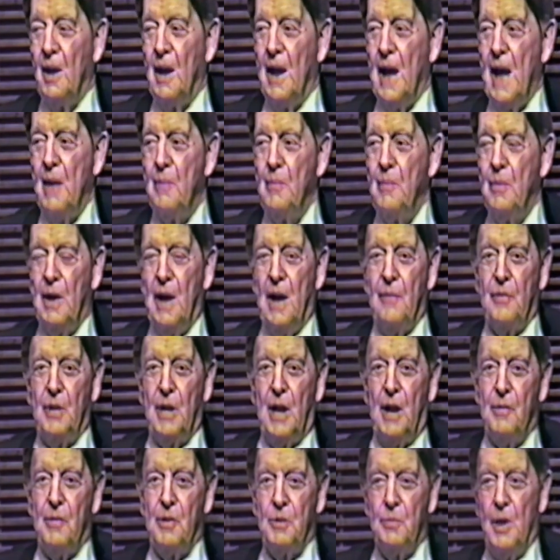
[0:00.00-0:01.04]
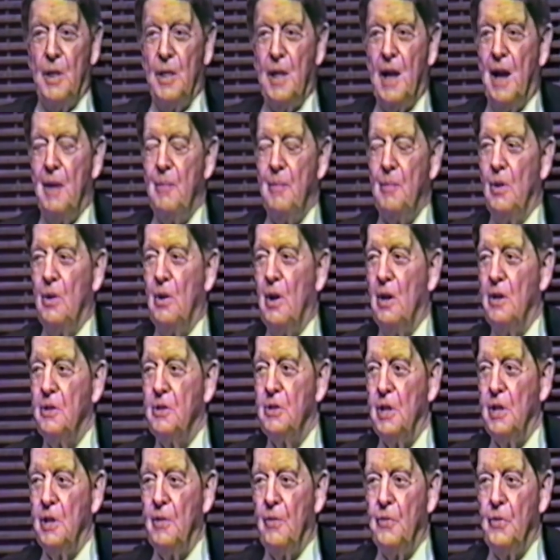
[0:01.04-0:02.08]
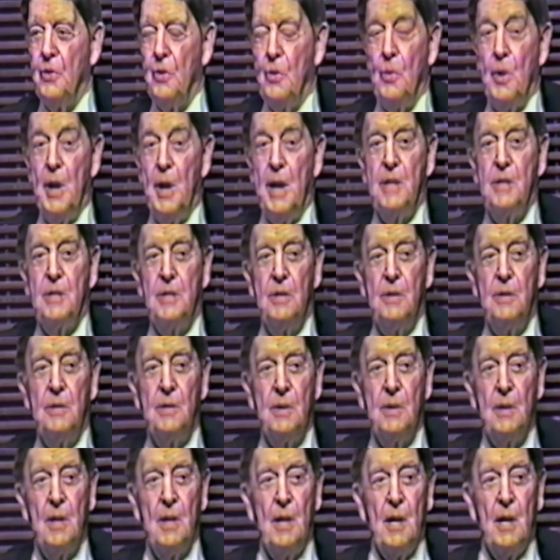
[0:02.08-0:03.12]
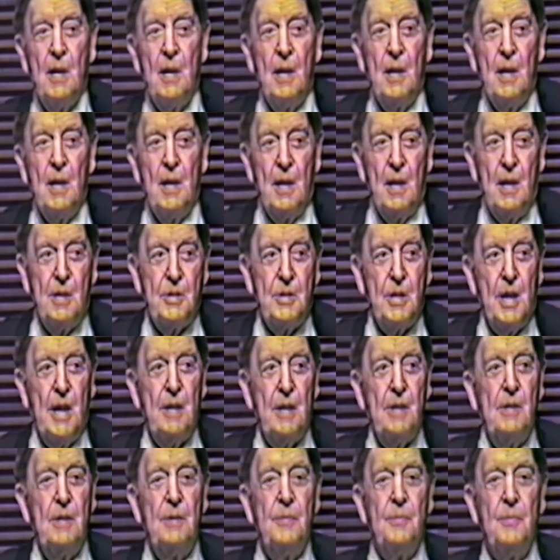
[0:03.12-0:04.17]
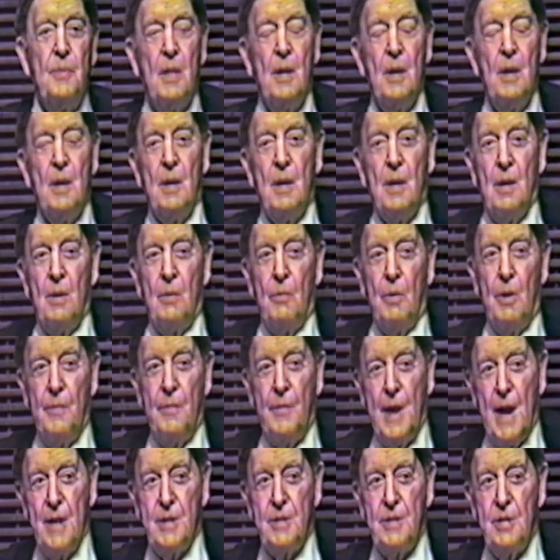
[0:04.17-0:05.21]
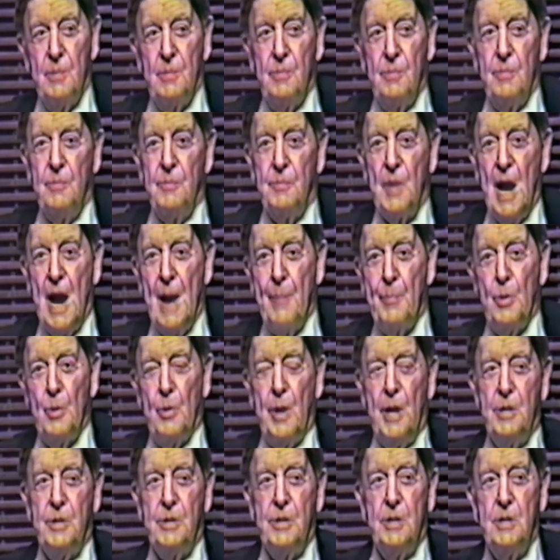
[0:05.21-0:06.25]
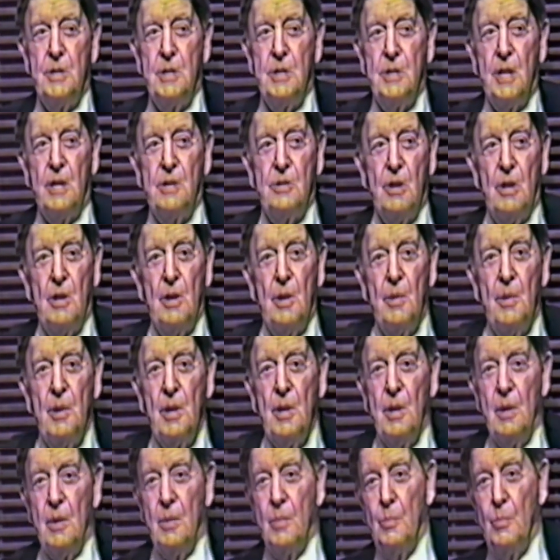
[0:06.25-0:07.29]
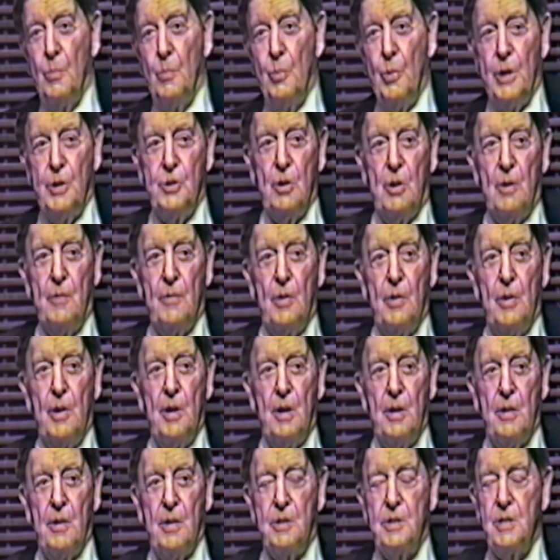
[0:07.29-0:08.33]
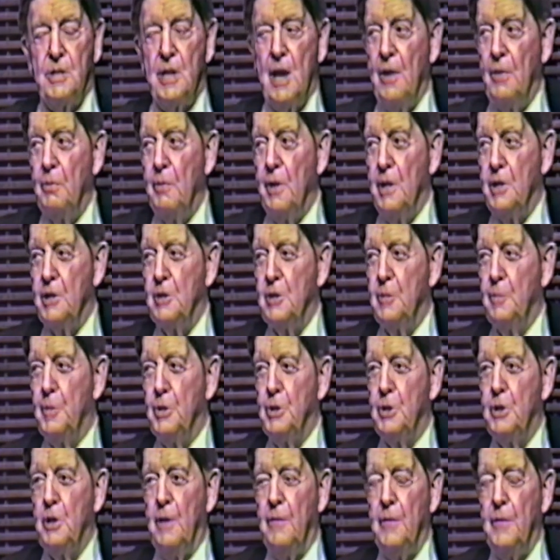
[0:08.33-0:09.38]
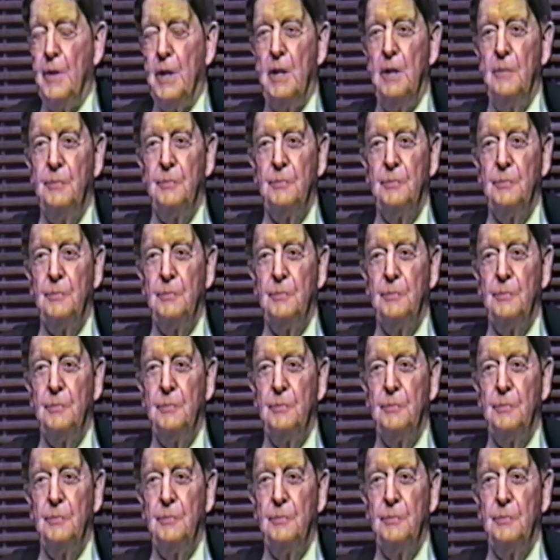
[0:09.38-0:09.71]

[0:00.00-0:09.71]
Admiral, after I was with Admiral Halsey a few weeks, he said, we've got some operations that sort of bridge over into the Southwest Pacific